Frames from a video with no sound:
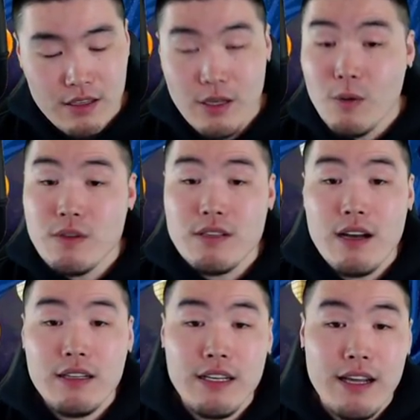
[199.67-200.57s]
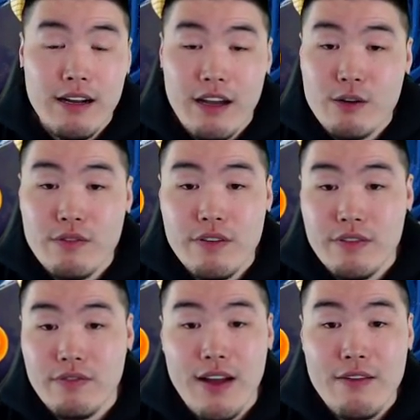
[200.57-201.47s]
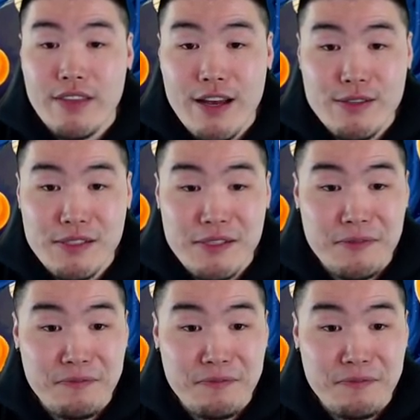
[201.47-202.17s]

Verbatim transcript: yo, Zangya at 155,000.